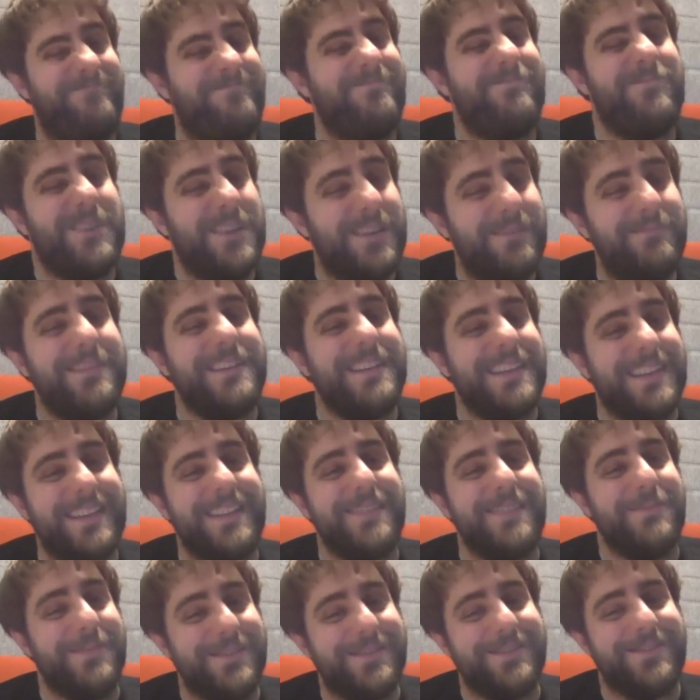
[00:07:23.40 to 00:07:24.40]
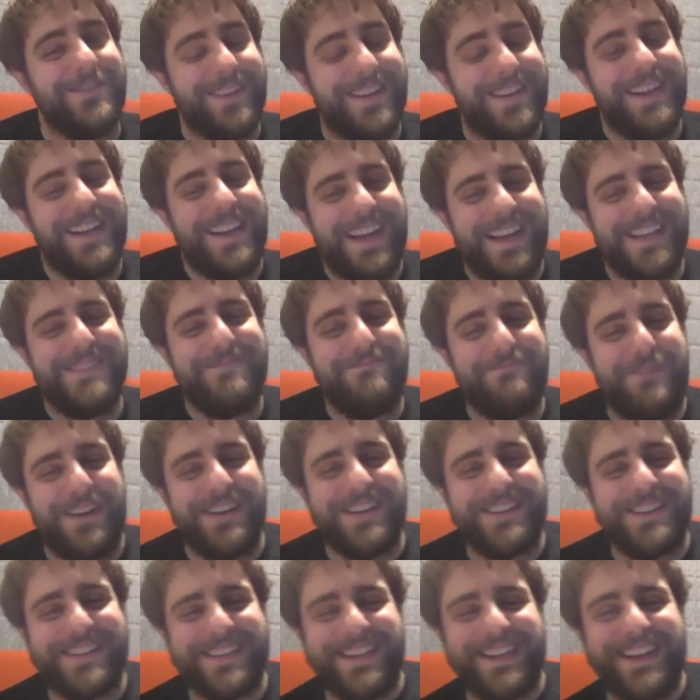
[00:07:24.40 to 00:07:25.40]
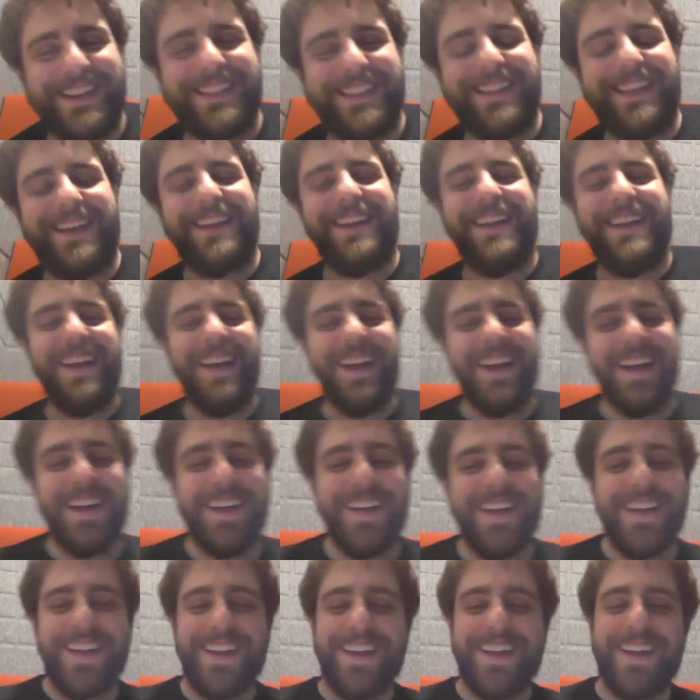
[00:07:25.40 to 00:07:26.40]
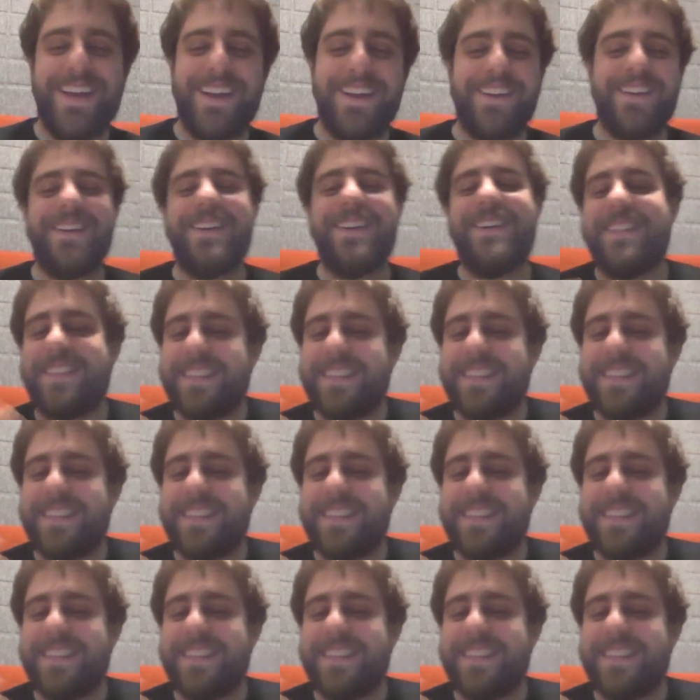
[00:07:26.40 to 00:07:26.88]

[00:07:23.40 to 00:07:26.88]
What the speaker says: probably not the most organized person on earth.